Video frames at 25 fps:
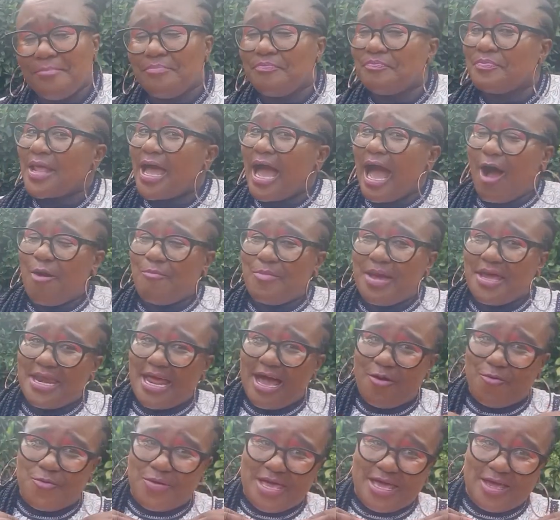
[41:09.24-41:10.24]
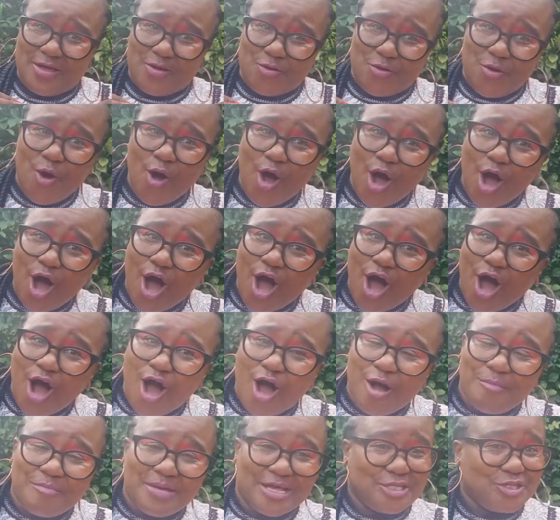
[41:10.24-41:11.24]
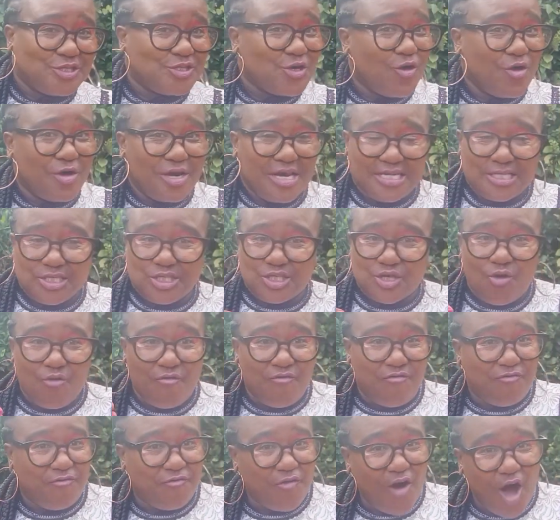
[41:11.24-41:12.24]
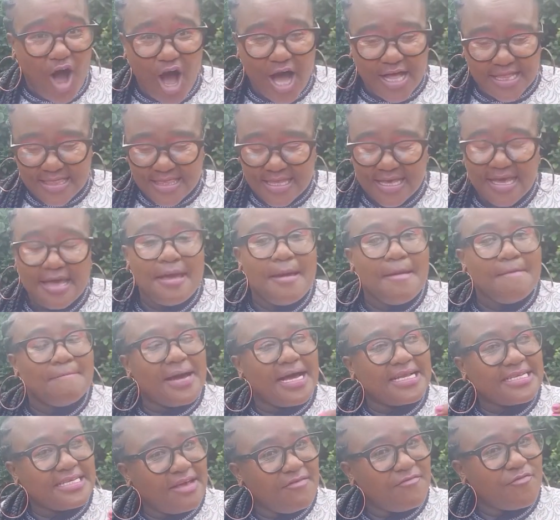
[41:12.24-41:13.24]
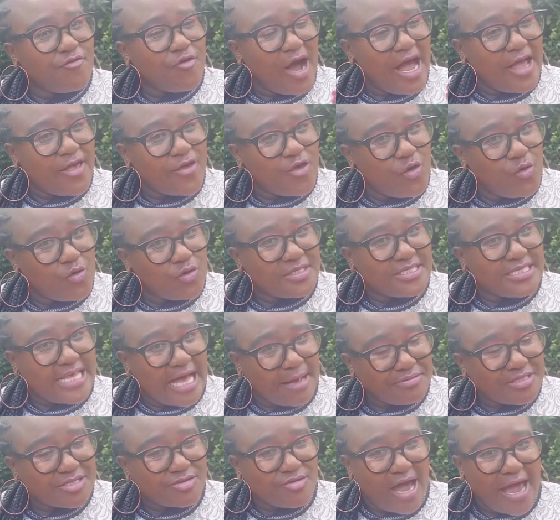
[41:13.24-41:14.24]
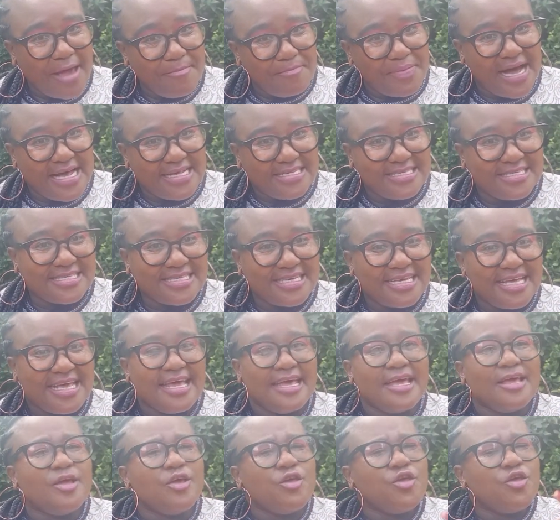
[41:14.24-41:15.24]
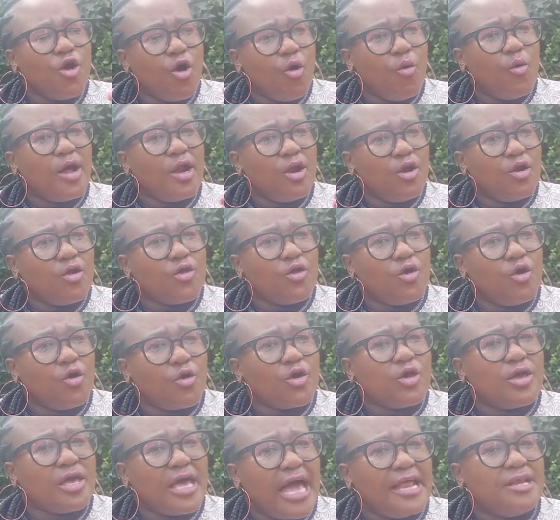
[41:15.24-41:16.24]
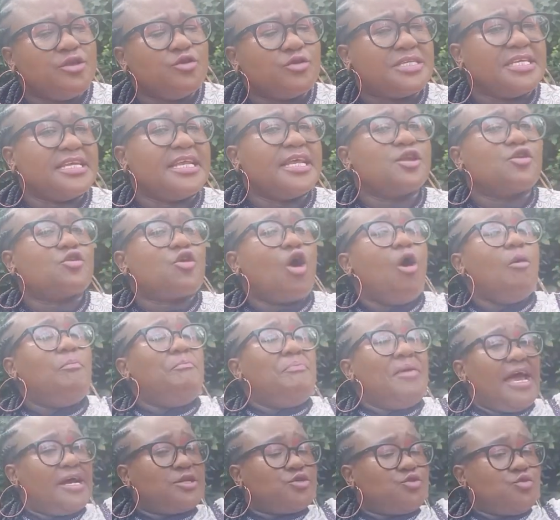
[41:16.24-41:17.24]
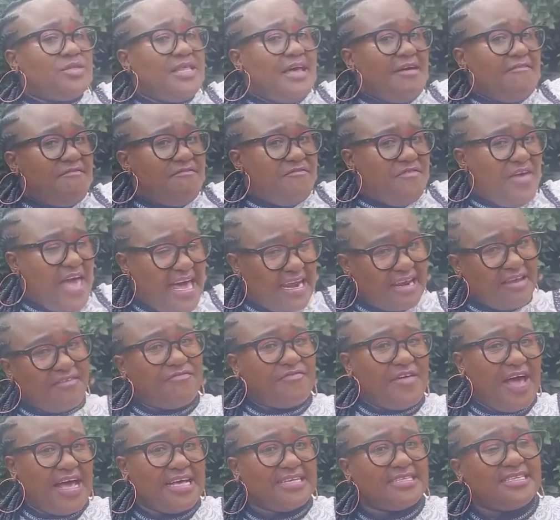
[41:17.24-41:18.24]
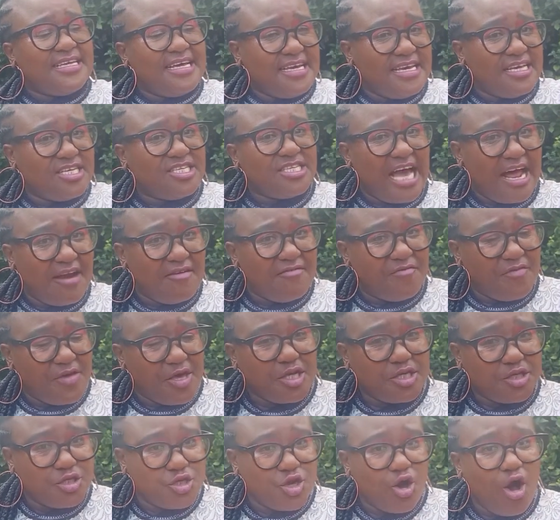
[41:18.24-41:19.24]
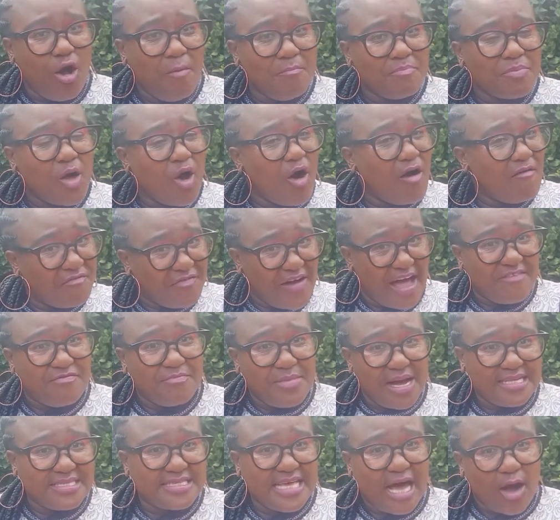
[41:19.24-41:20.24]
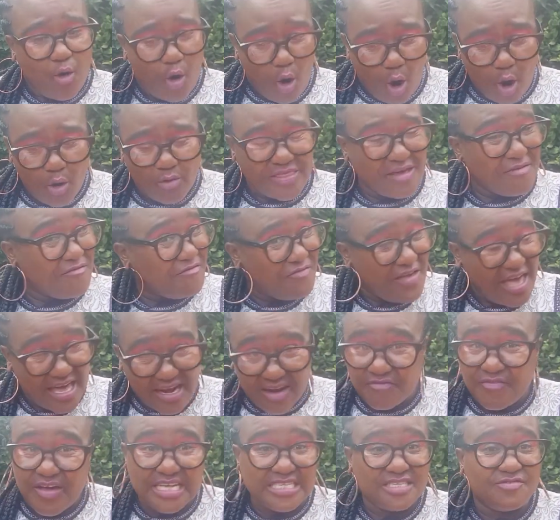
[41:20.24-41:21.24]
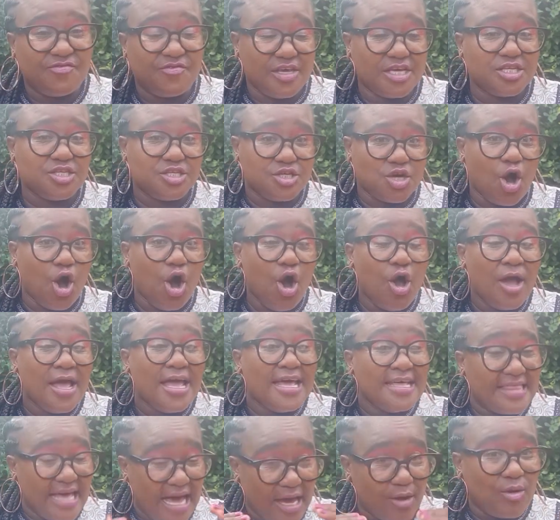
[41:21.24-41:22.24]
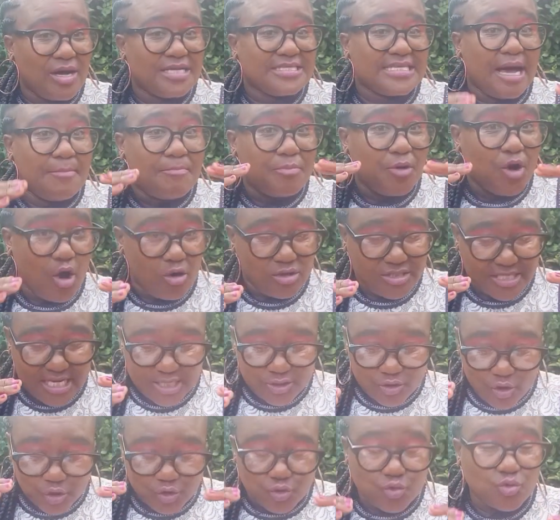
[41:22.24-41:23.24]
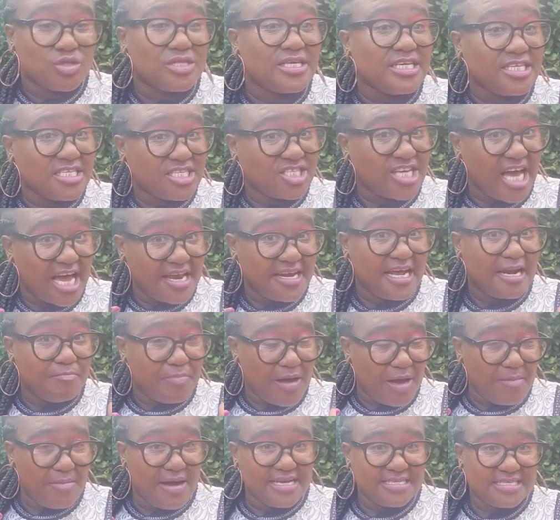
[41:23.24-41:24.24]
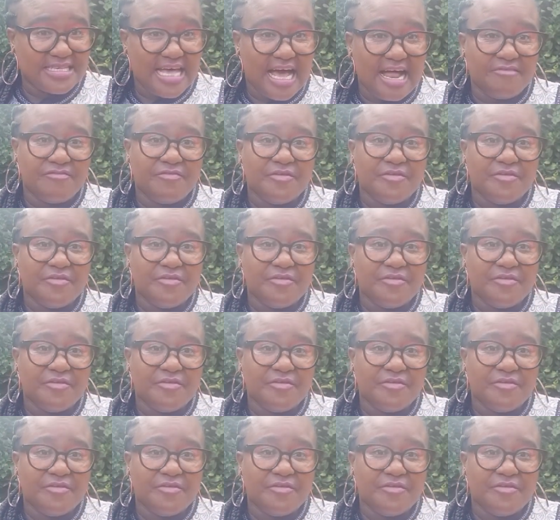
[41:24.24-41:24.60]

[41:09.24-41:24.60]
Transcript: How many are we at home? And so on and so forth. But if you are new subscribers, you didn't go back to the very first initial video of 5 months ago, the very first video that was uploaded onto this channel by myself.